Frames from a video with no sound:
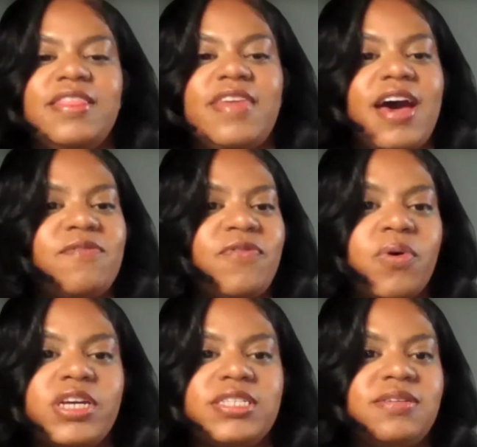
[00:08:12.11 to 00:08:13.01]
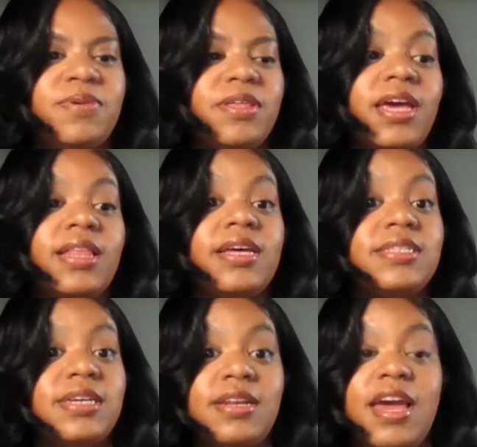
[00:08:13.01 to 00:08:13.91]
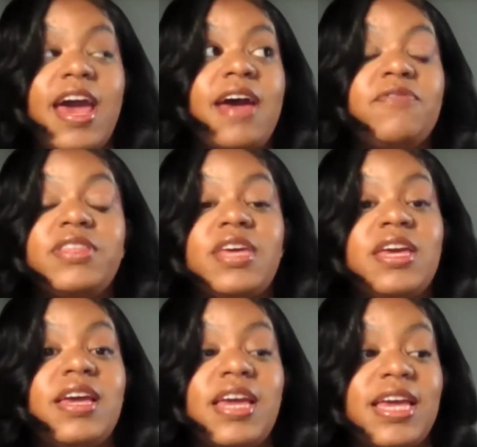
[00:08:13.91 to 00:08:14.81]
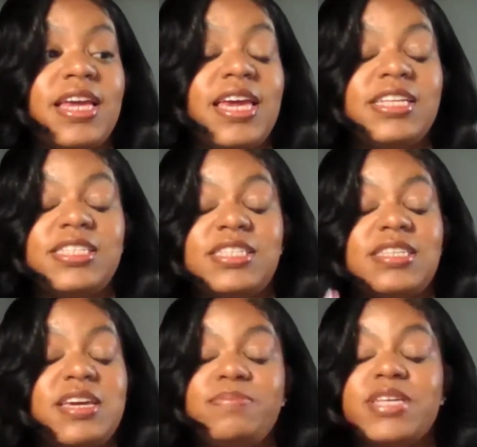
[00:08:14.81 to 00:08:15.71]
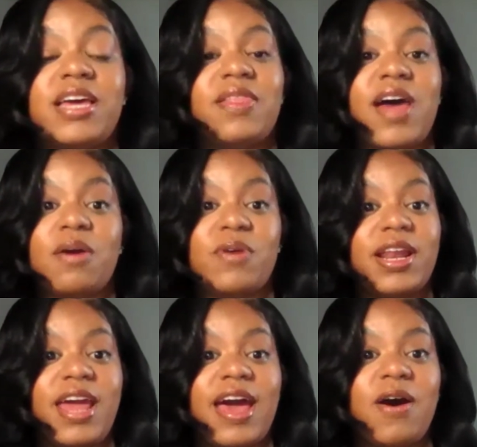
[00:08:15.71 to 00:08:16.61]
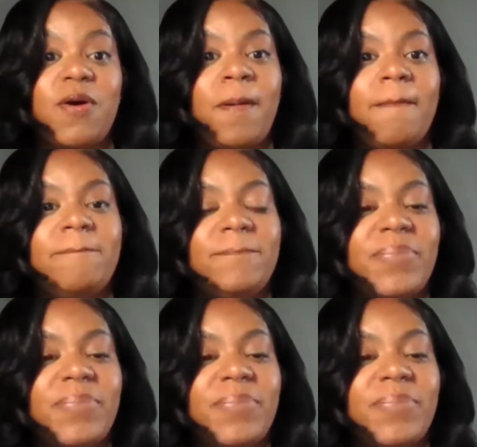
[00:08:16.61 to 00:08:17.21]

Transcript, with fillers: that voice to be like, listen, everything it seems like a lot right now, yeah.